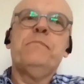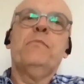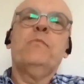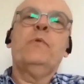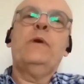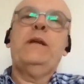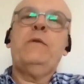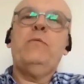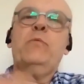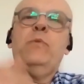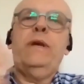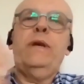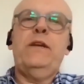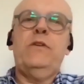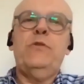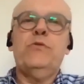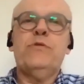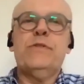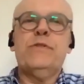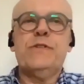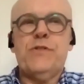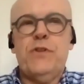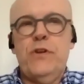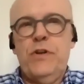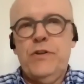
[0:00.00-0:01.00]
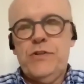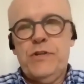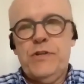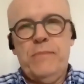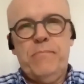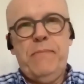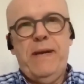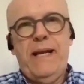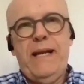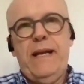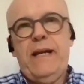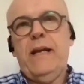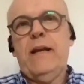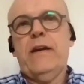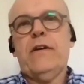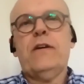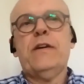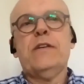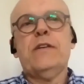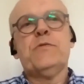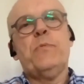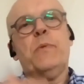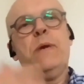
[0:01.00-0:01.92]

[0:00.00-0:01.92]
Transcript: We do research in many areas.